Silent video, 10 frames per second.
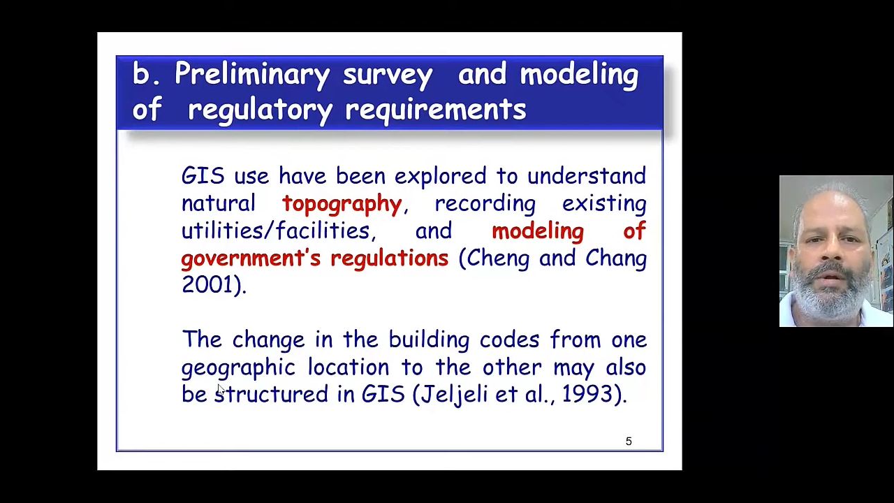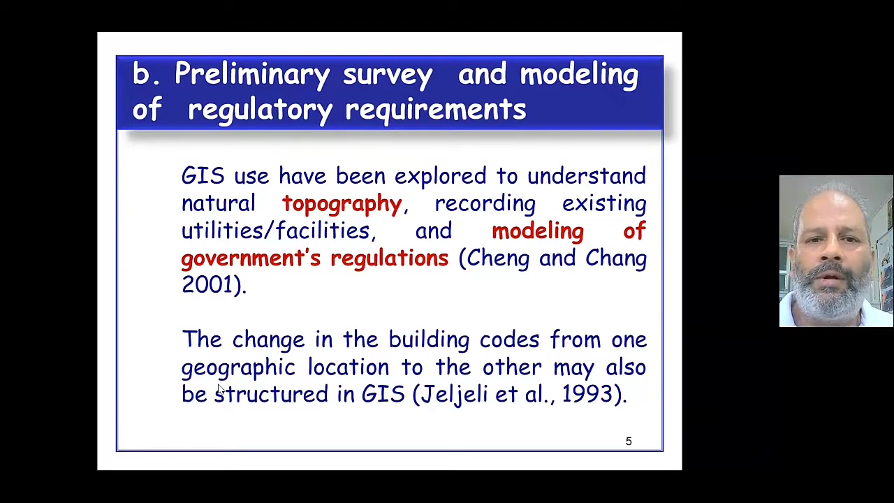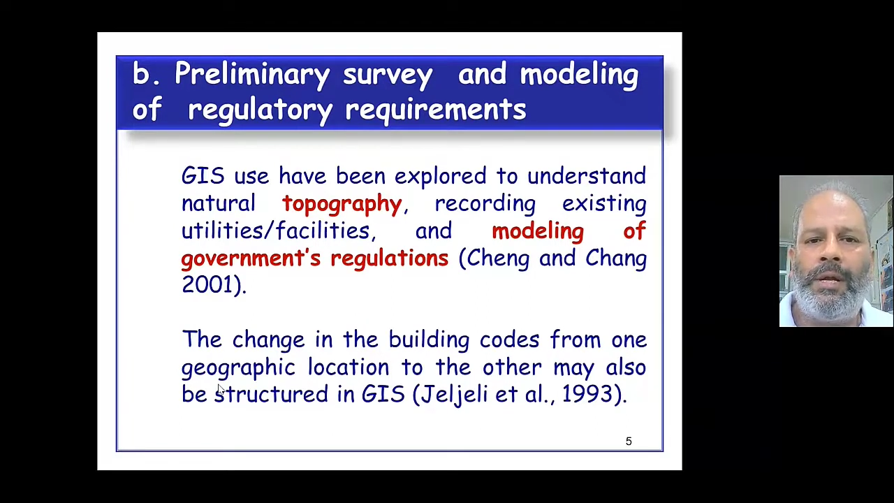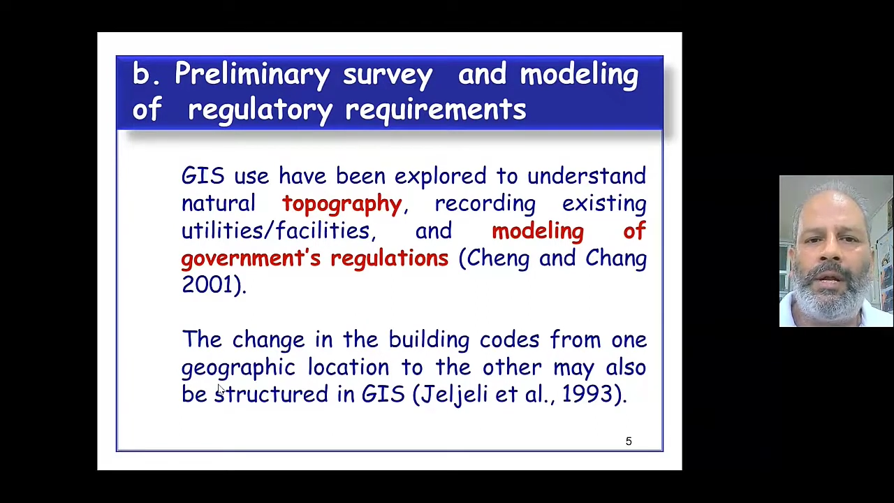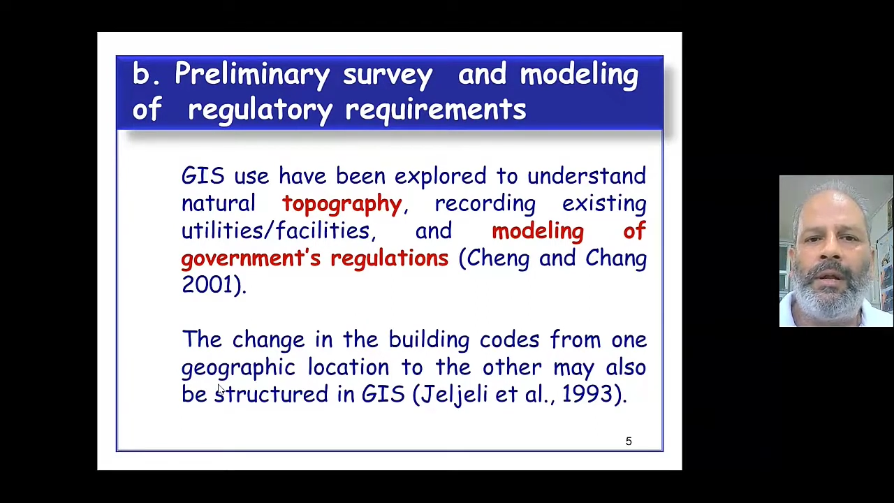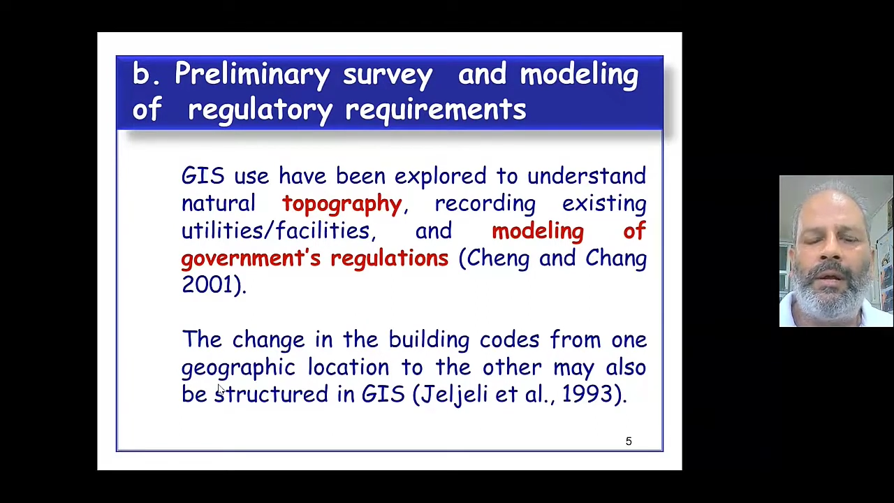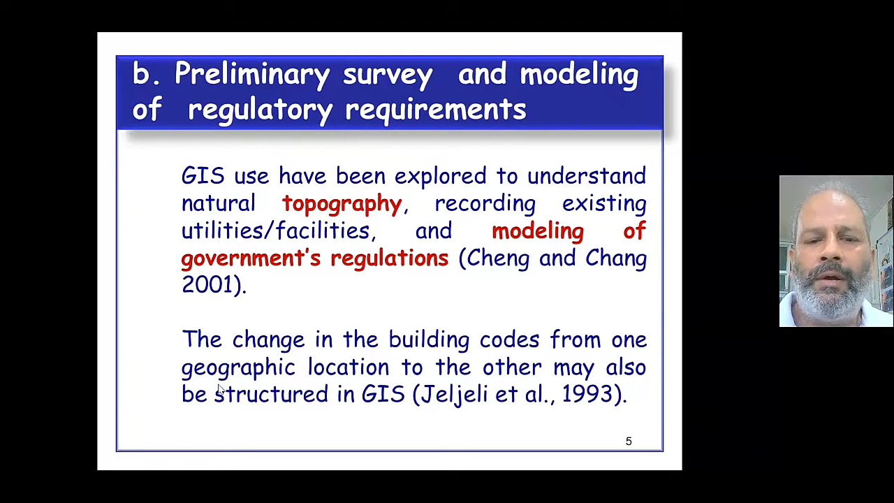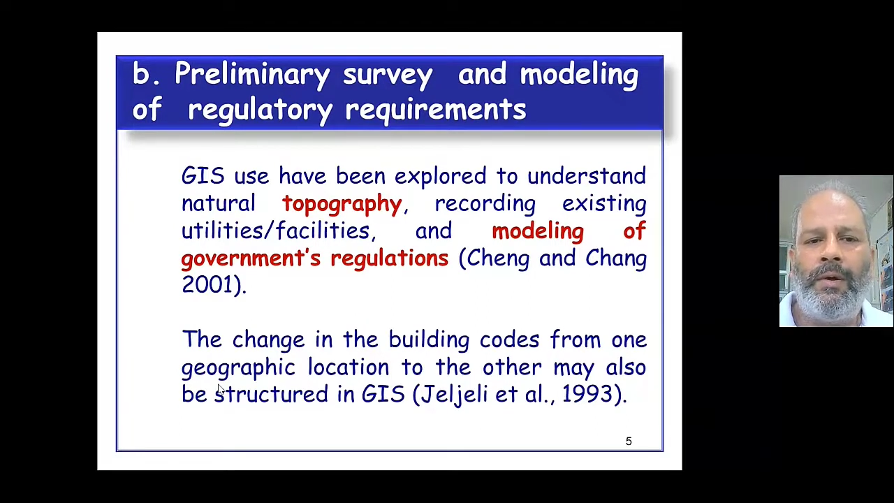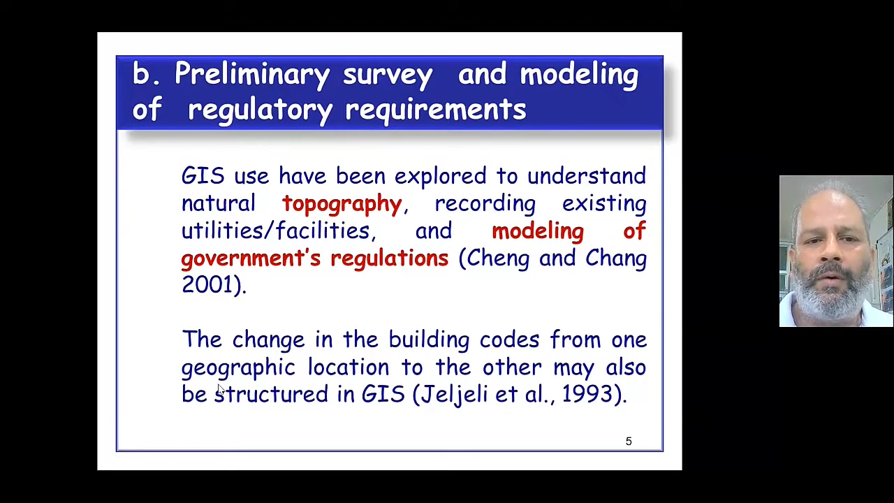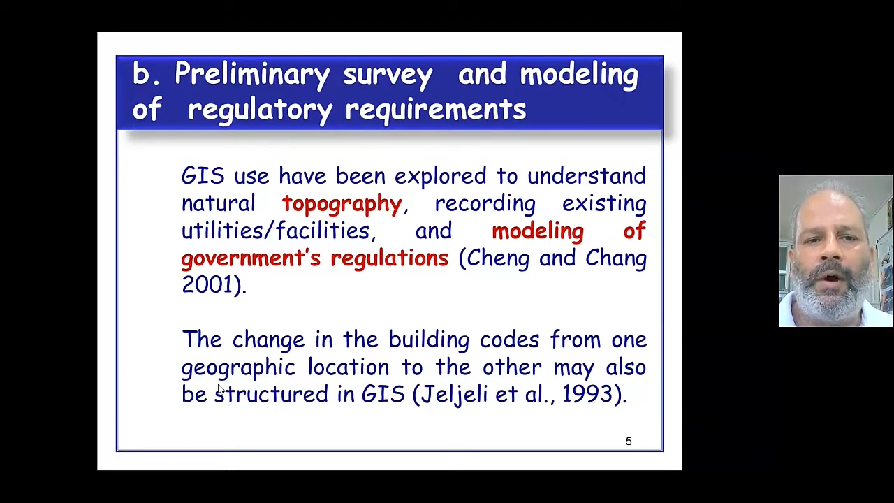regulatory
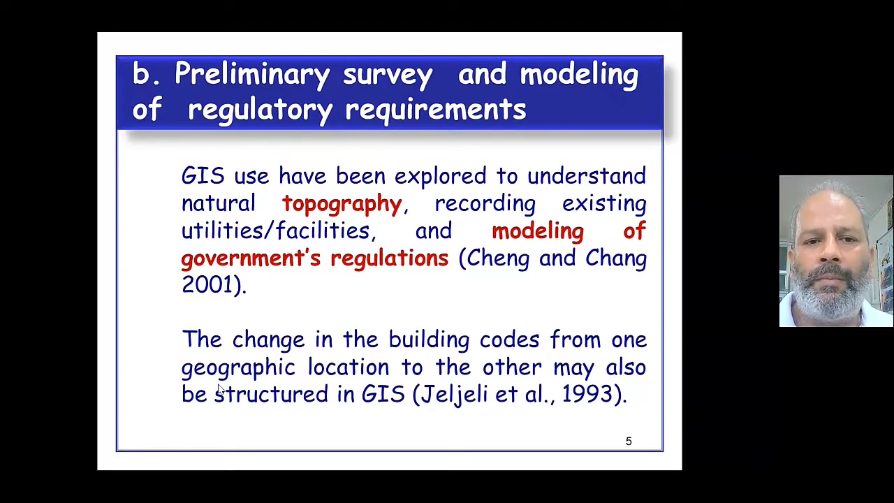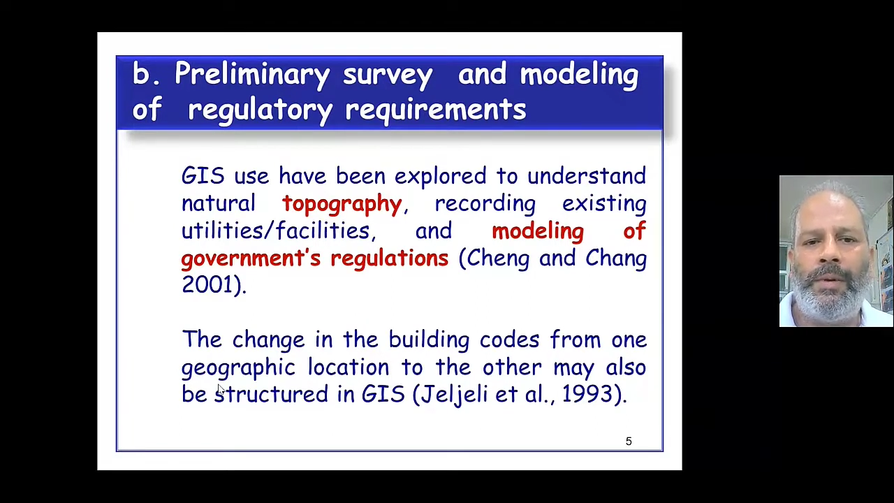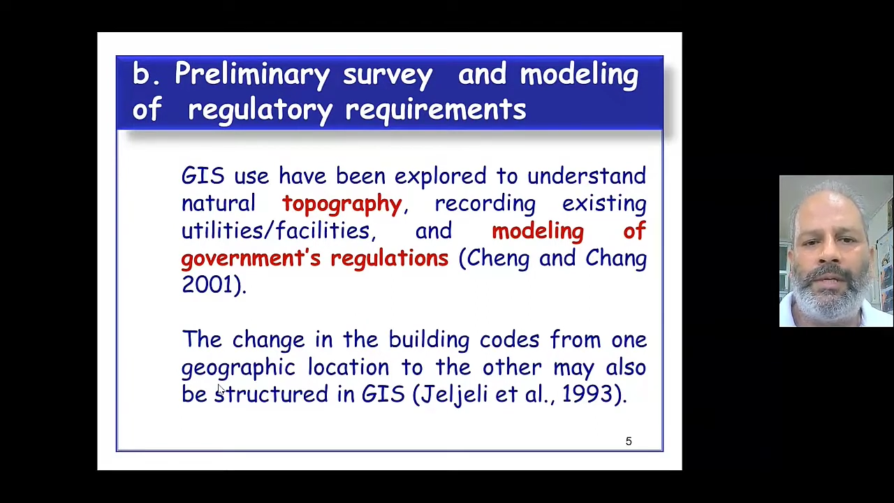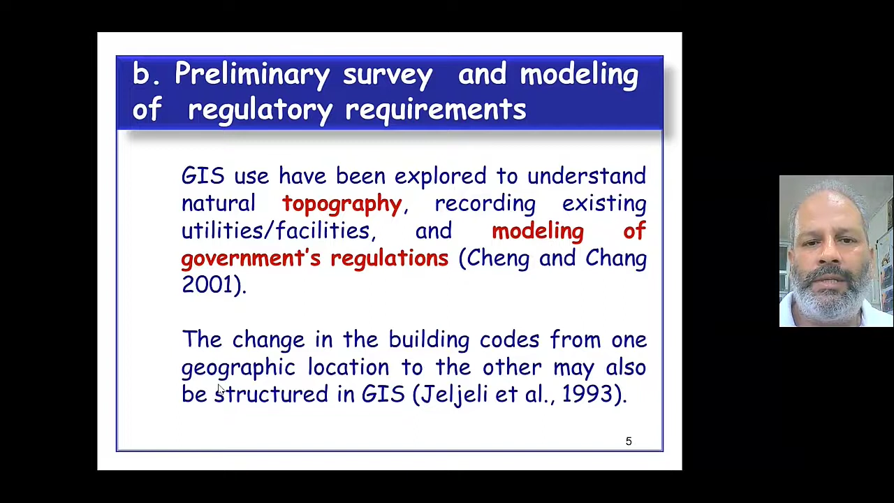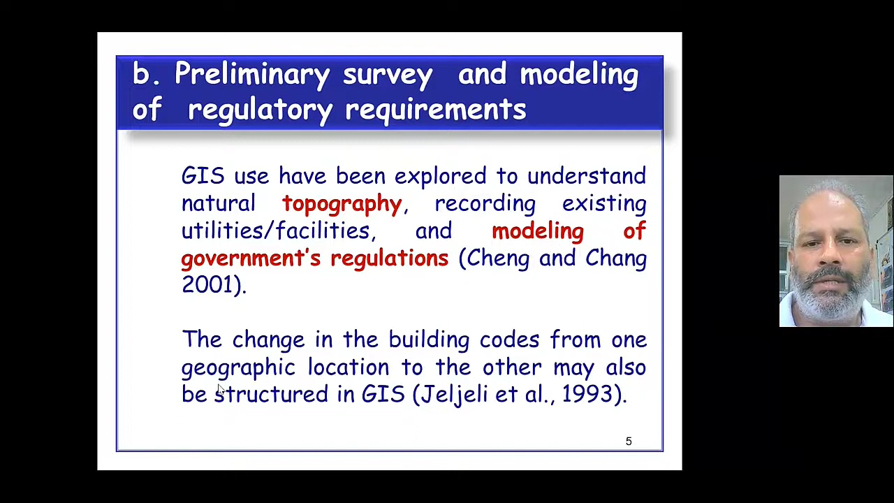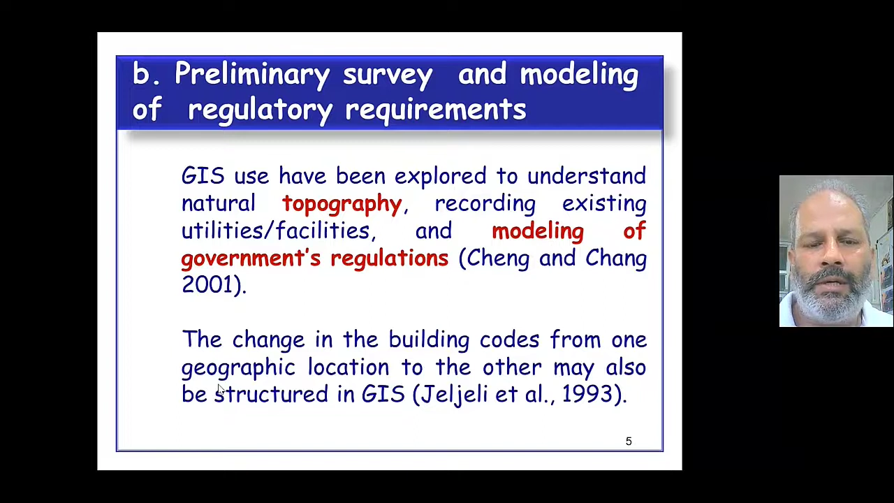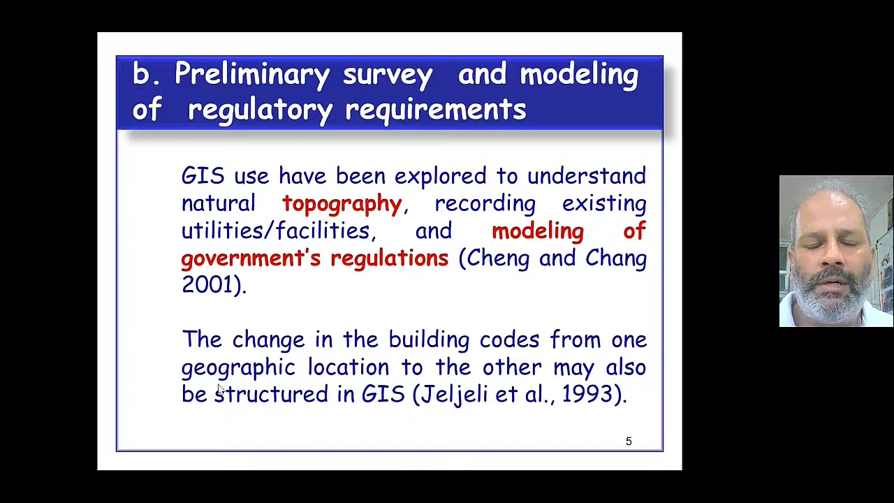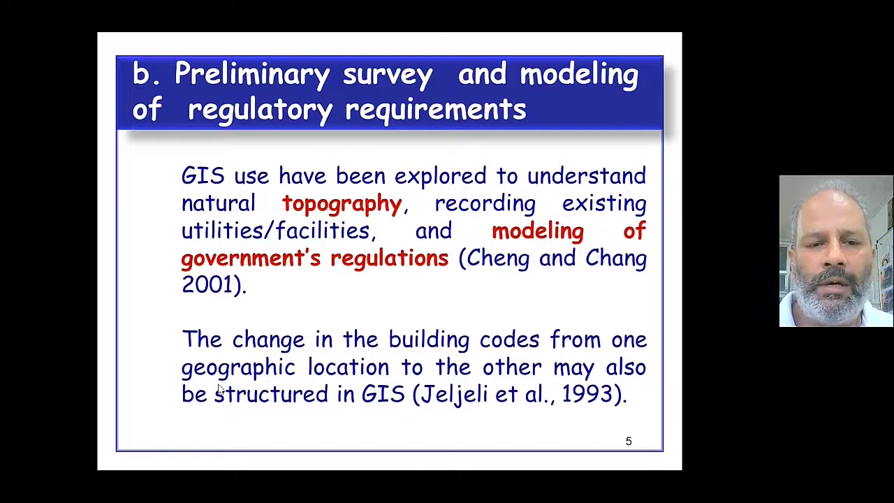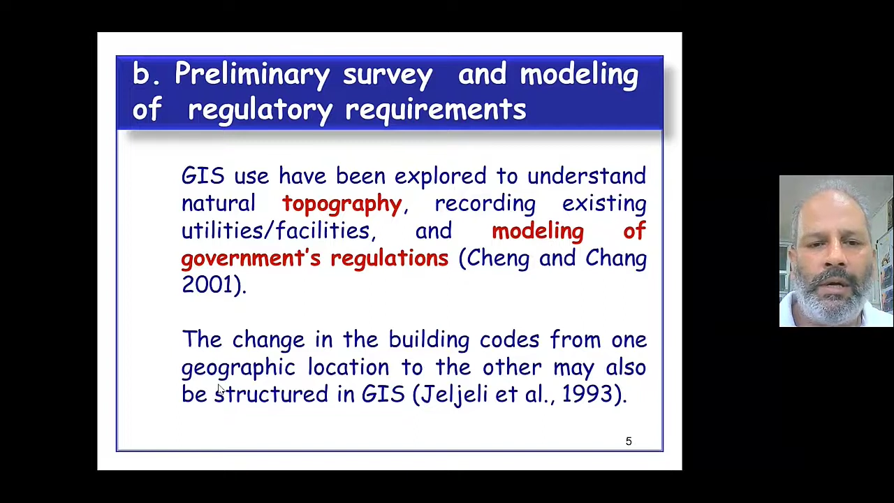requirements.